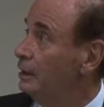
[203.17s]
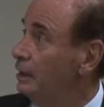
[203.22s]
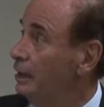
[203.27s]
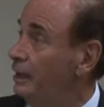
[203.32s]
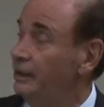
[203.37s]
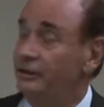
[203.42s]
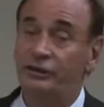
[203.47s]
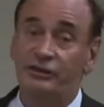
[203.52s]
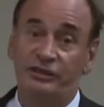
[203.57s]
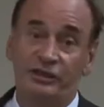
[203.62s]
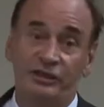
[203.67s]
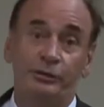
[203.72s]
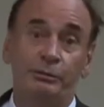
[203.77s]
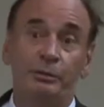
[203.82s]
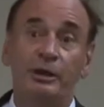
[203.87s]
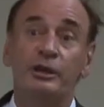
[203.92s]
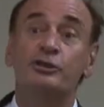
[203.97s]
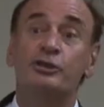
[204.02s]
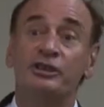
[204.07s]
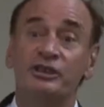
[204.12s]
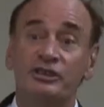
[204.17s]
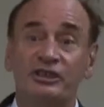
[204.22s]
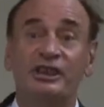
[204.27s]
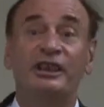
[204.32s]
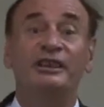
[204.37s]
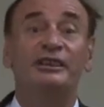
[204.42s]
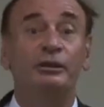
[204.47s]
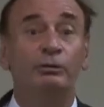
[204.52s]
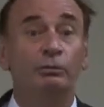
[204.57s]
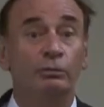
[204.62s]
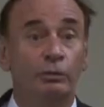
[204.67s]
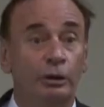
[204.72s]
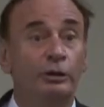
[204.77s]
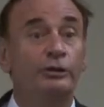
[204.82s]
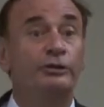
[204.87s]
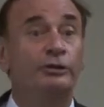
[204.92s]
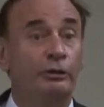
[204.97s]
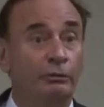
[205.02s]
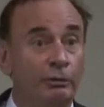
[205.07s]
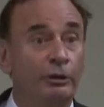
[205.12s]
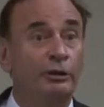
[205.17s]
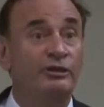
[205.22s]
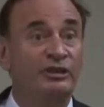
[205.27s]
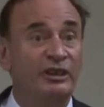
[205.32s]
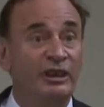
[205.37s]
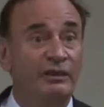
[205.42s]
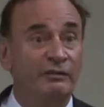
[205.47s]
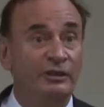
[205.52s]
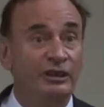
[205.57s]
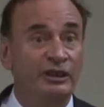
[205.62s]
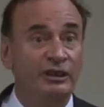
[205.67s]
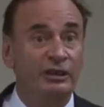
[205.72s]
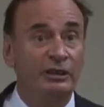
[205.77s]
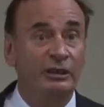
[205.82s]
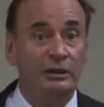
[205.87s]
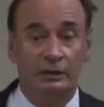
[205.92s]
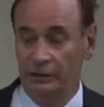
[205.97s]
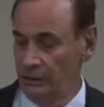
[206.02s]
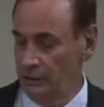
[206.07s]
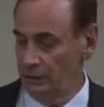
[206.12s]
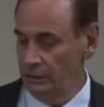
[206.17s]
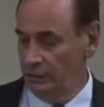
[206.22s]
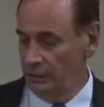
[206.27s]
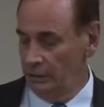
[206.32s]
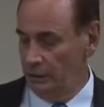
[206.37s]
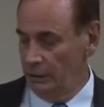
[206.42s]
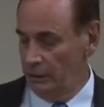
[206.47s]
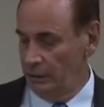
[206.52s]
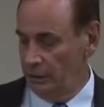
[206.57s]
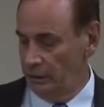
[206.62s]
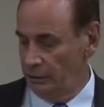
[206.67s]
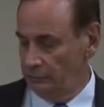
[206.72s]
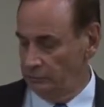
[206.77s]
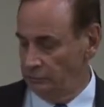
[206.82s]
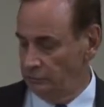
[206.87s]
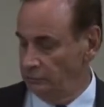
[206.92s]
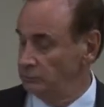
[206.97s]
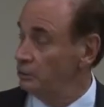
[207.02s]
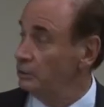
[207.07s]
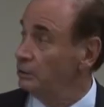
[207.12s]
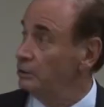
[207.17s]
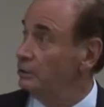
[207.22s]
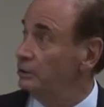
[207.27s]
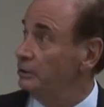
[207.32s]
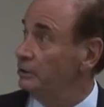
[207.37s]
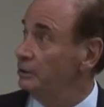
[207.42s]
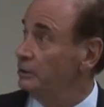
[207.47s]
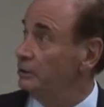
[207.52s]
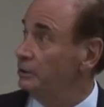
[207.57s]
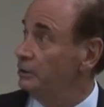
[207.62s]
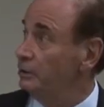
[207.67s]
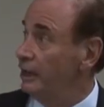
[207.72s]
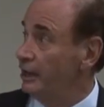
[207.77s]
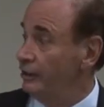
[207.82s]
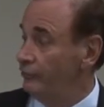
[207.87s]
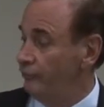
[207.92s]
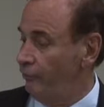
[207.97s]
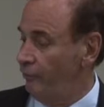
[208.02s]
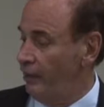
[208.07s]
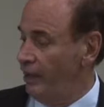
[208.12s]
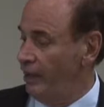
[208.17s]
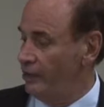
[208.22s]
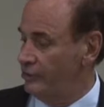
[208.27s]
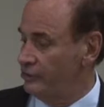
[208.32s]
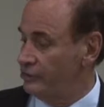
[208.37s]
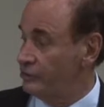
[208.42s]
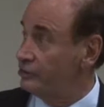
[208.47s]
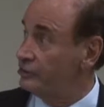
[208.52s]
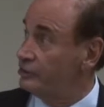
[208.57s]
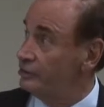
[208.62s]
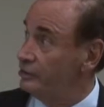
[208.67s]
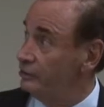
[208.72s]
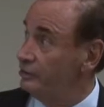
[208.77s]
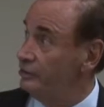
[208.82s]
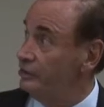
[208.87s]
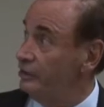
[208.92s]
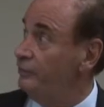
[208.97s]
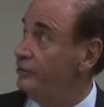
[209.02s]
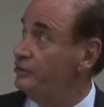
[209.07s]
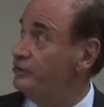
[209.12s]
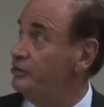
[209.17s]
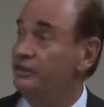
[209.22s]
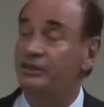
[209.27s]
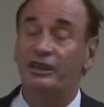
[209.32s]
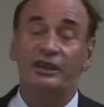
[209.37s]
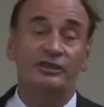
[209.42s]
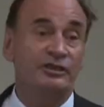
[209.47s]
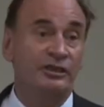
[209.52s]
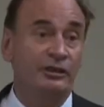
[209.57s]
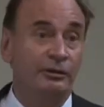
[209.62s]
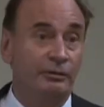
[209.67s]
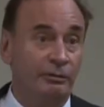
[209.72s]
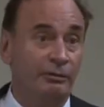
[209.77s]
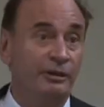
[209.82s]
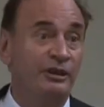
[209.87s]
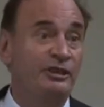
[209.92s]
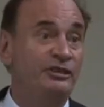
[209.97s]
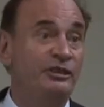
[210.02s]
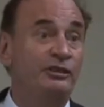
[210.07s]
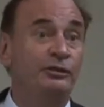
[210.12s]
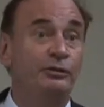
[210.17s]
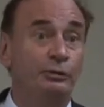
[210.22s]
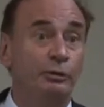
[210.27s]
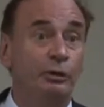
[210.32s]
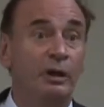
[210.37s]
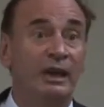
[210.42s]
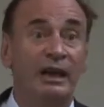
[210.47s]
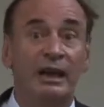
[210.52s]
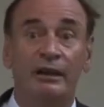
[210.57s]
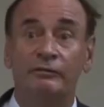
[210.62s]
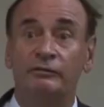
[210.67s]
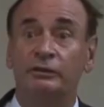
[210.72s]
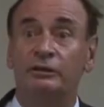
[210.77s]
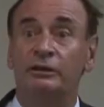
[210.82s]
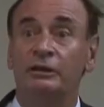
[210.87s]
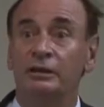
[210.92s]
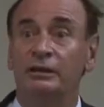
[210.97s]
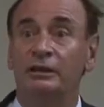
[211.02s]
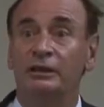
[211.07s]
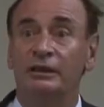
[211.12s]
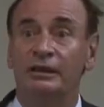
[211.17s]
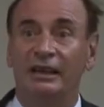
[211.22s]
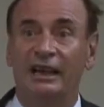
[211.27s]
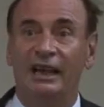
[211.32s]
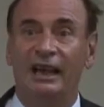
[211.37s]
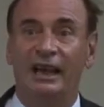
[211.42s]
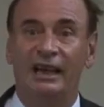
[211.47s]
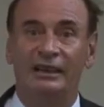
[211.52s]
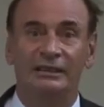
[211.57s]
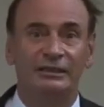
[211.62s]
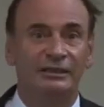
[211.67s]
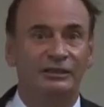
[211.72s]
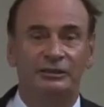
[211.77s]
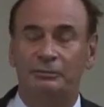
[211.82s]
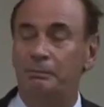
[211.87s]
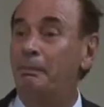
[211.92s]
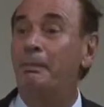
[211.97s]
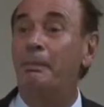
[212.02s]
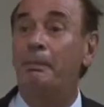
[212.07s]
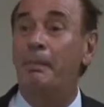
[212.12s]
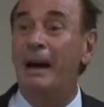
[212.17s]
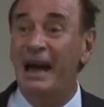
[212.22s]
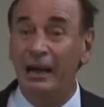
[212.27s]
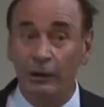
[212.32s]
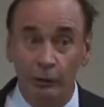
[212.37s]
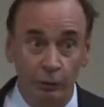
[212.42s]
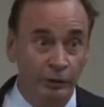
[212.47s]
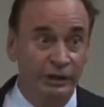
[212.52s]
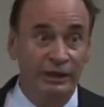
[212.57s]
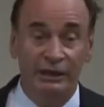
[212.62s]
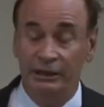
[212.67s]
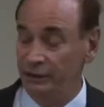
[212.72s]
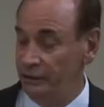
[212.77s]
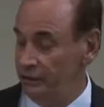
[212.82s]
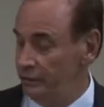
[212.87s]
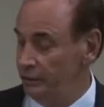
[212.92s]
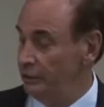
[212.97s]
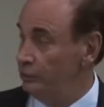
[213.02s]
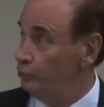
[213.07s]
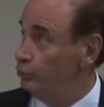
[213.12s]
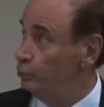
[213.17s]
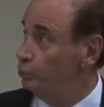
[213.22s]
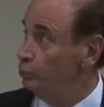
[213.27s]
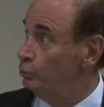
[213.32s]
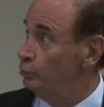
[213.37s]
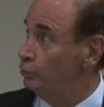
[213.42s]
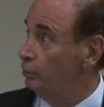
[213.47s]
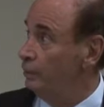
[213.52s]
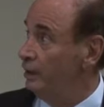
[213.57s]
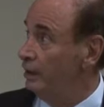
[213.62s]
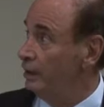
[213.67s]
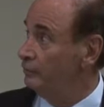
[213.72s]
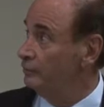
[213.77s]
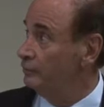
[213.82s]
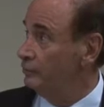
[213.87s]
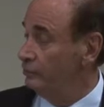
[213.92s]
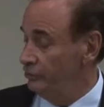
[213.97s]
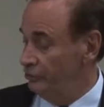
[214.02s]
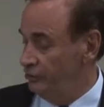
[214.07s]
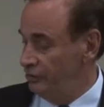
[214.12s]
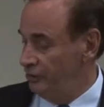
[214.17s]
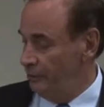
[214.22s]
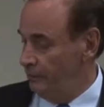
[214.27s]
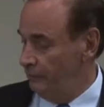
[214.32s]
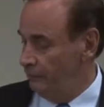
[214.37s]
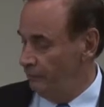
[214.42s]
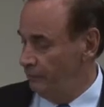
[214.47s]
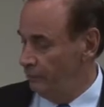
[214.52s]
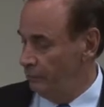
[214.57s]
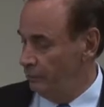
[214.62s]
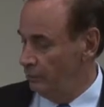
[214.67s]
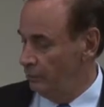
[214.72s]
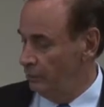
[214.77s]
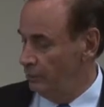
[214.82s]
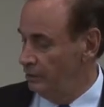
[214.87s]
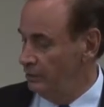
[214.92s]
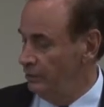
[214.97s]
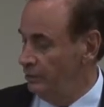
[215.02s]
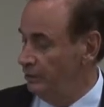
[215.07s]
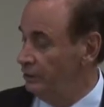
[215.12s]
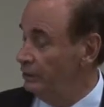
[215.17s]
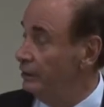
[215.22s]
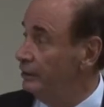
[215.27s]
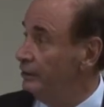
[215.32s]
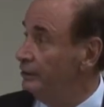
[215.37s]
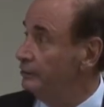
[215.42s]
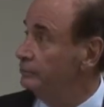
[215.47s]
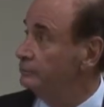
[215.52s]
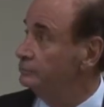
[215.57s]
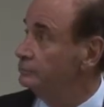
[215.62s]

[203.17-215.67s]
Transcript: And the situation is getting worse and worse every year. Like France, the deficit has increased in 2011 and is ballooning in 2012. Same for Italy.